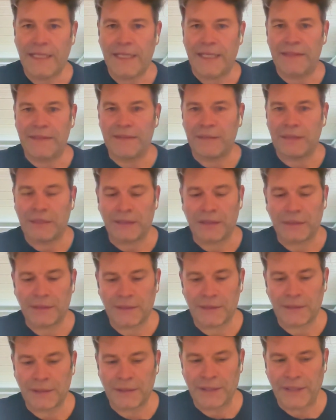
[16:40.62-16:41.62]

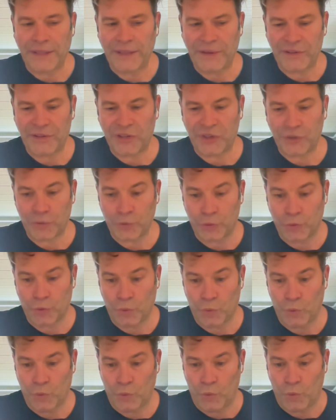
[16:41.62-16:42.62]
And here is
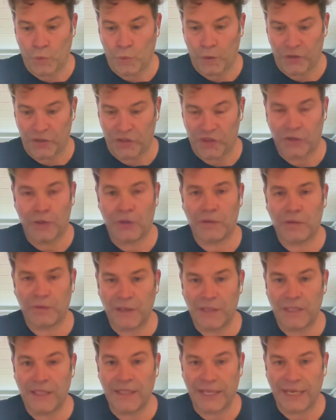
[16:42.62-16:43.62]
what's
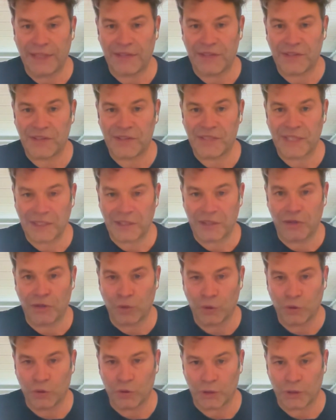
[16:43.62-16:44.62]
currently at stake,
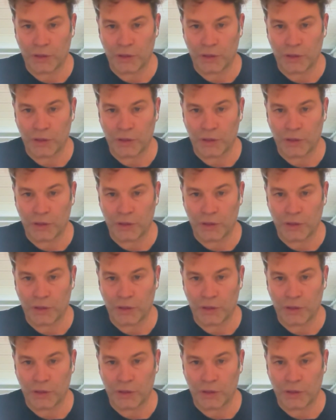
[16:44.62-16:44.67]
or